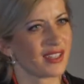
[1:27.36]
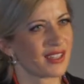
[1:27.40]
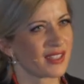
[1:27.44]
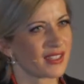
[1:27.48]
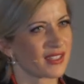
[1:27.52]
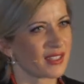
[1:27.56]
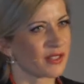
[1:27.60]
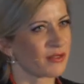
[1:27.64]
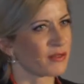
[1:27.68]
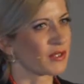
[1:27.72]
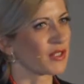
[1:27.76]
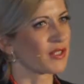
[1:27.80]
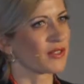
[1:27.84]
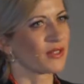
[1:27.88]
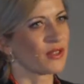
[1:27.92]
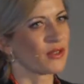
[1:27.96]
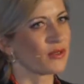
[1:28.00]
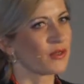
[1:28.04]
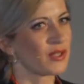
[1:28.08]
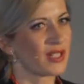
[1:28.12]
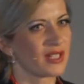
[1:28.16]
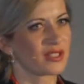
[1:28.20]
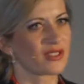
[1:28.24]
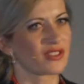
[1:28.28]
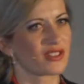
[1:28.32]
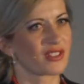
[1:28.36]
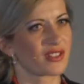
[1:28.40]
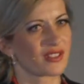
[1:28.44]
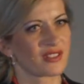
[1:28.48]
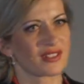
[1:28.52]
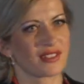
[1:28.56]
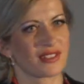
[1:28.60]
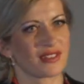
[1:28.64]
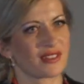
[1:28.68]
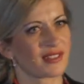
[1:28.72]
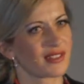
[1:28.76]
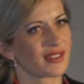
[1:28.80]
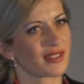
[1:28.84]
There was no interest
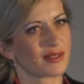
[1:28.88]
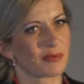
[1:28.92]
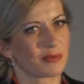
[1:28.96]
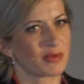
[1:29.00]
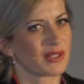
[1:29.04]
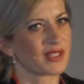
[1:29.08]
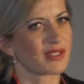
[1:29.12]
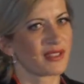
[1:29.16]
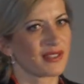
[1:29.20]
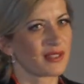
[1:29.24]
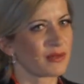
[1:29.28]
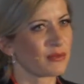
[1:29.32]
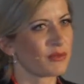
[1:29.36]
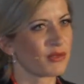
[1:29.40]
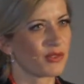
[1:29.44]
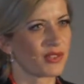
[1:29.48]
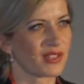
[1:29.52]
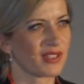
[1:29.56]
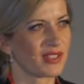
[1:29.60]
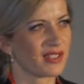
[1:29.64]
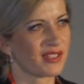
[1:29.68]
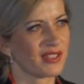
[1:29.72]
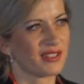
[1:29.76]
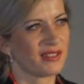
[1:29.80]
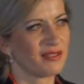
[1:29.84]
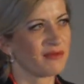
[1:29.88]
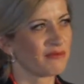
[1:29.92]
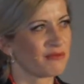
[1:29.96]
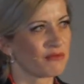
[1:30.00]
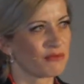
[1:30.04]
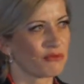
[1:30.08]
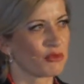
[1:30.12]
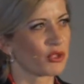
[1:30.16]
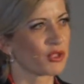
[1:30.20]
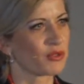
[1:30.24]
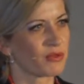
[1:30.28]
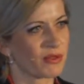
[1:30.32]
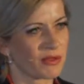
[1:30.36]
in this business model in
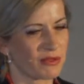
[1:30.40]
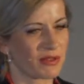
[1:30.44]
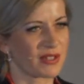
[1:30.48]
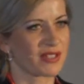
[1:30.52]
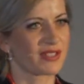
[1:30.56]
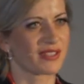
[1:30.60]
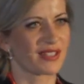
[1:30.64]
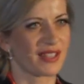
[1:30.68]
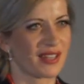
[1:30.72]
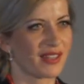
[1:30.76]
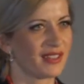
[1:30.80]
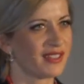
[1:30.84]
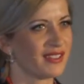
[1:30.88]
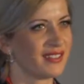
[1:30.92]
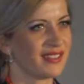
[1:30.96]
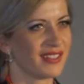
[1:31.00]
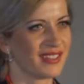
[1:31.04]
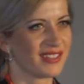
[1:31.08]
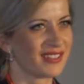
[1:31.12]
what we were selling,